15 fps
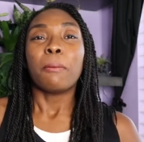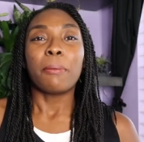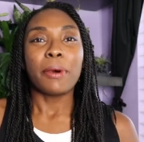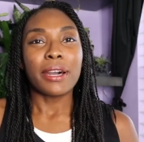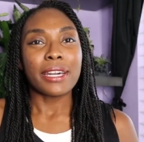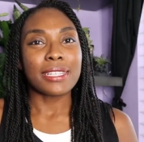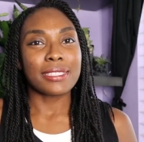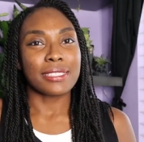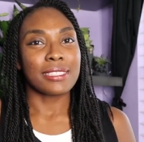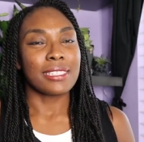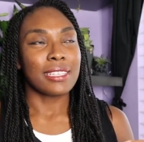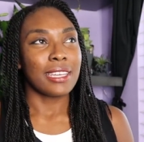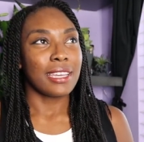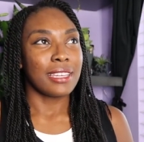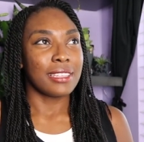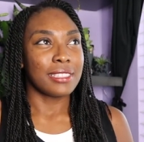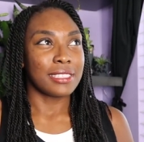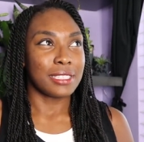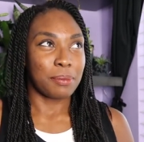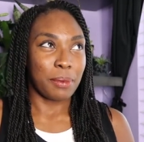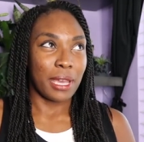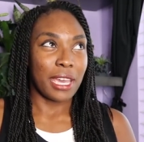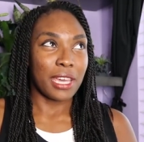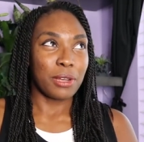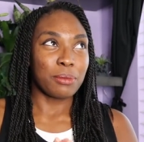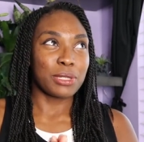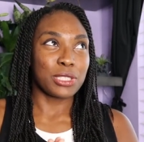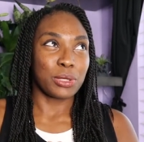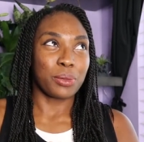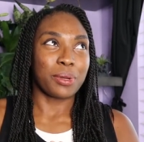But in the span
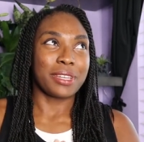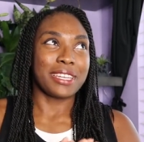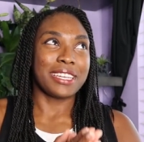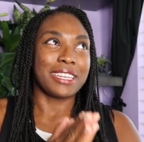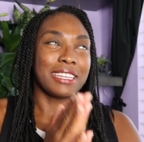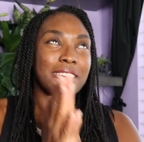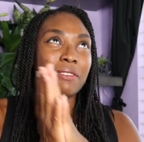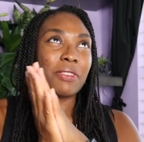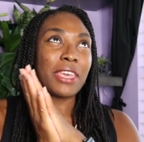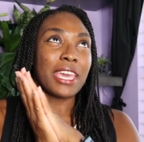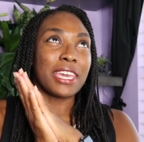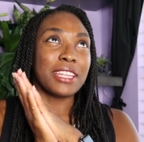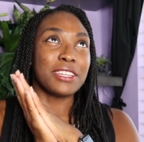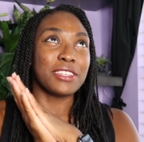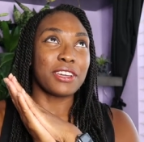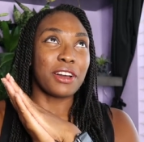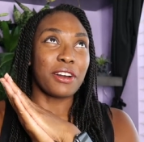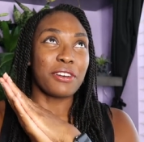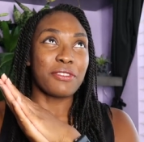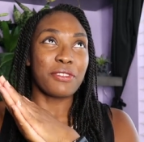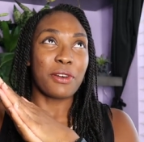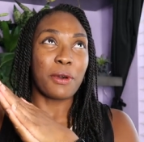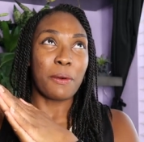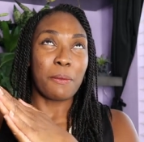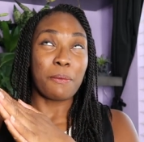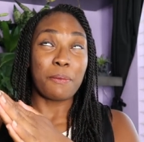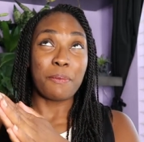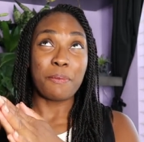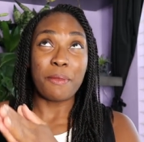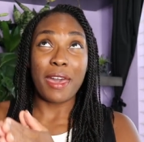between end of
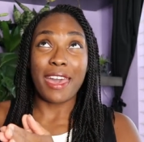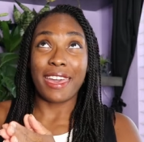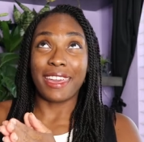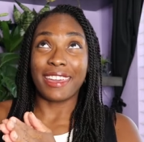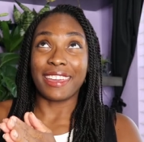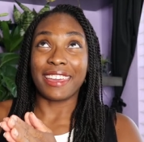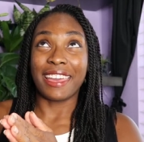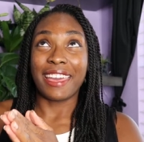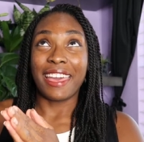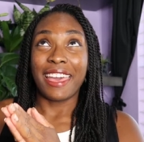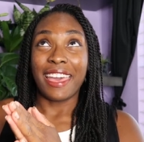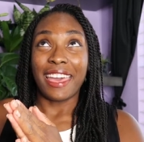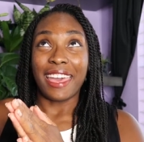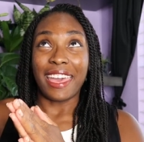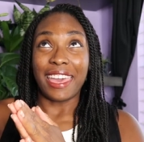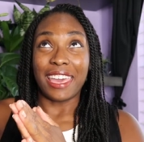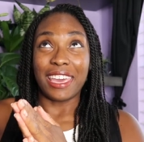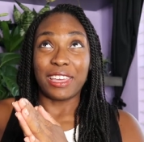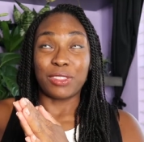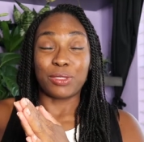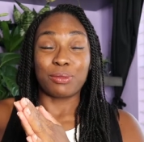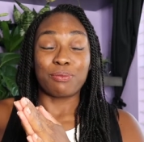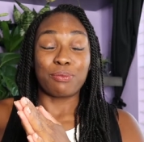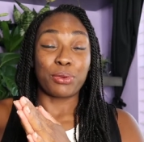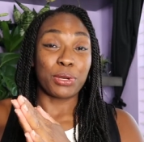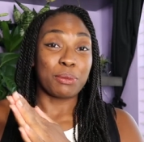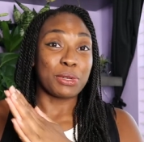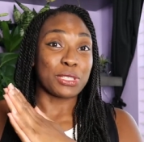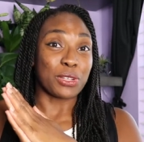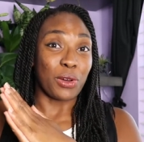May and
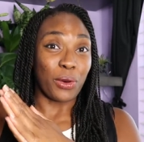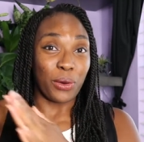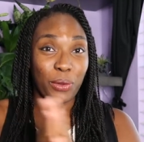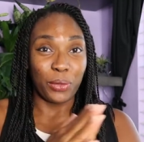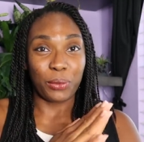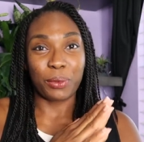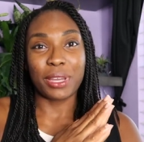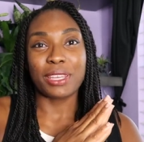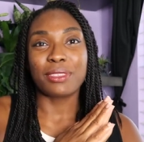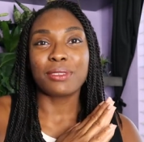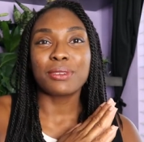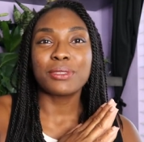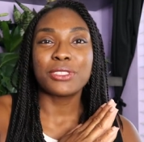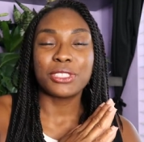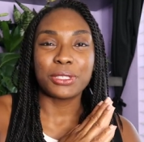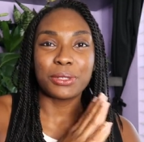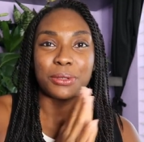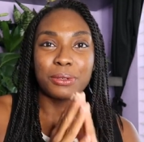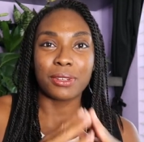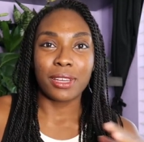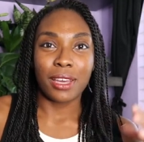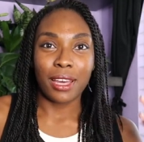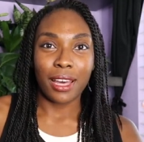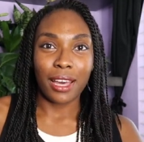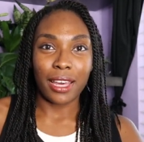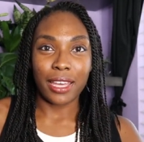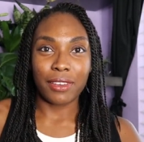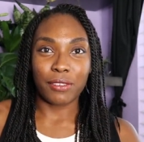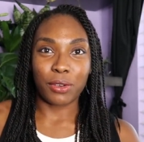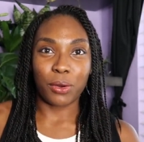pretty much all the way through June, I
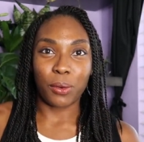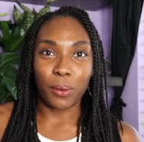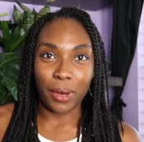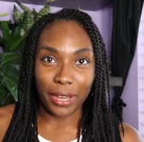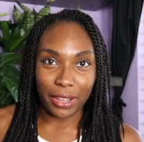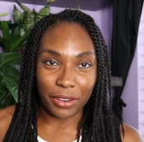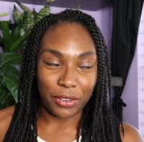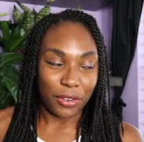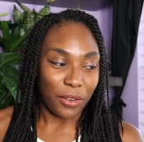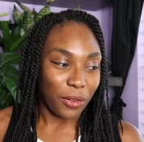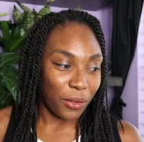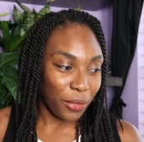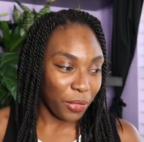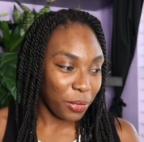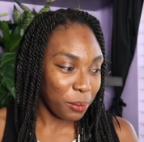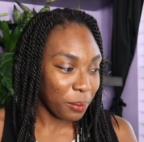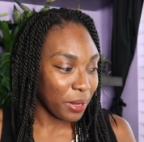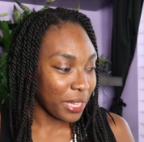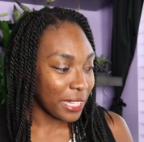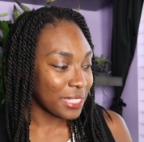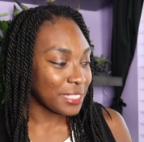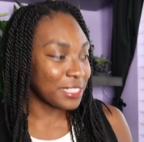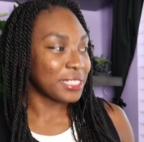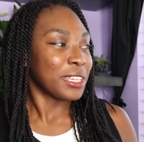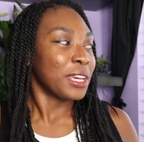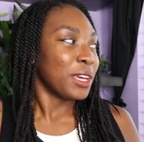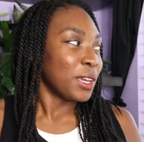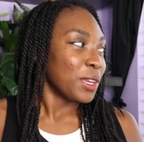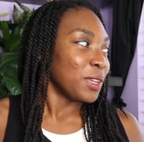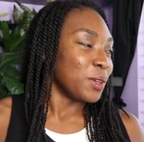have acquired all the plants
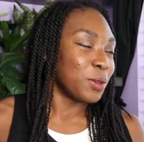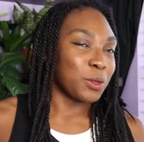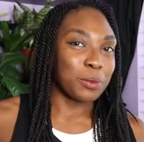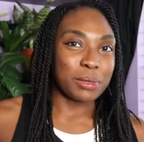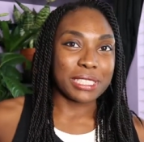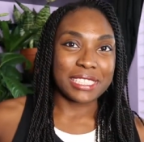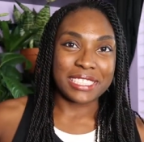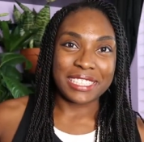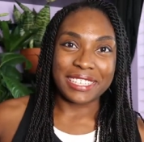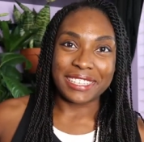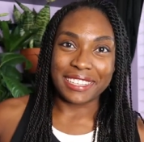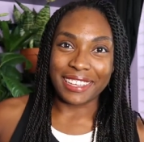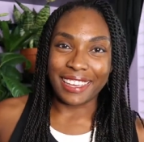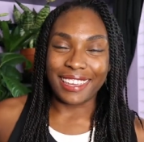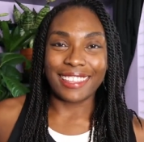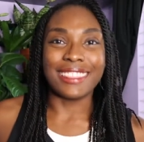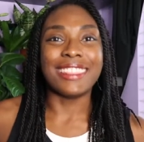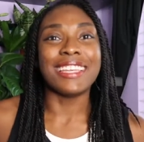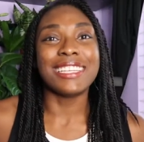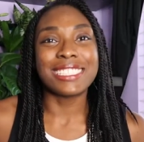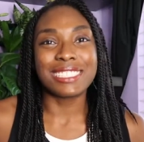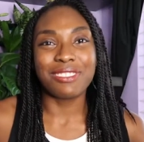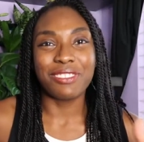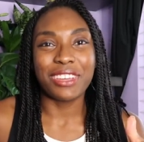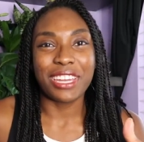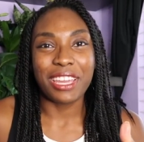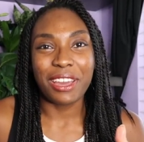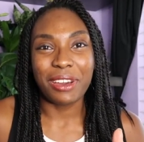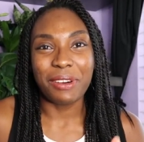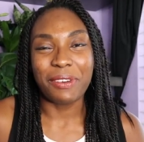you will be seeing in this
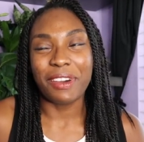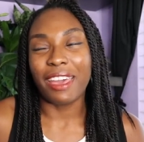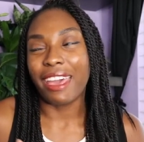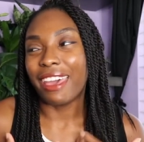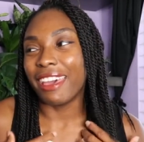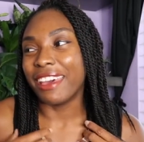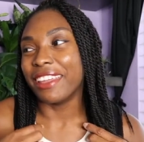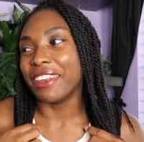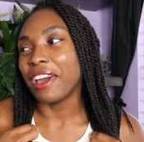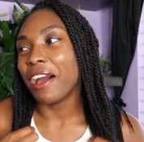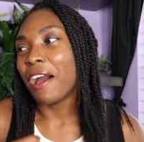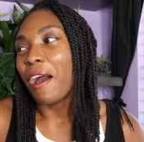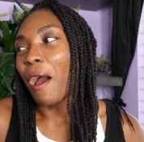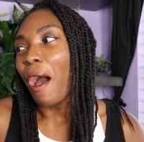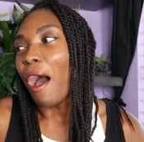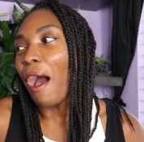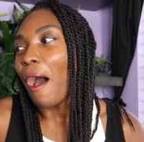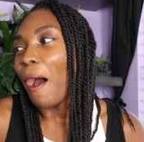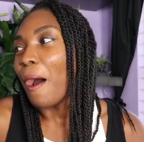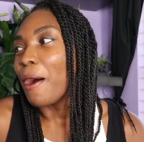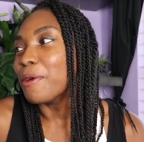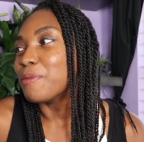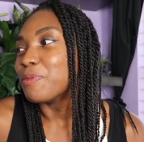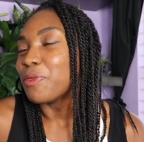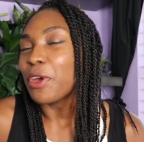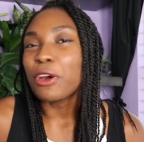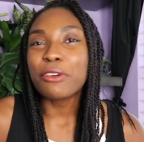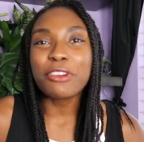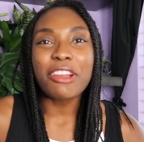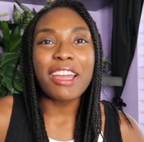video, and
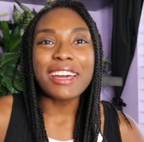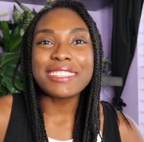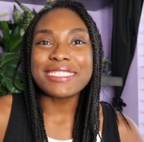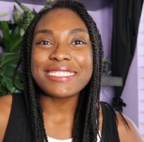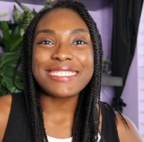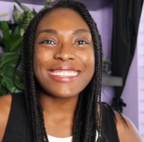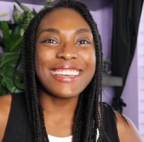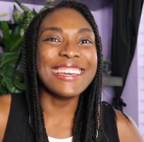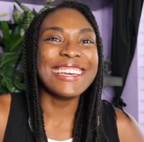no regrets.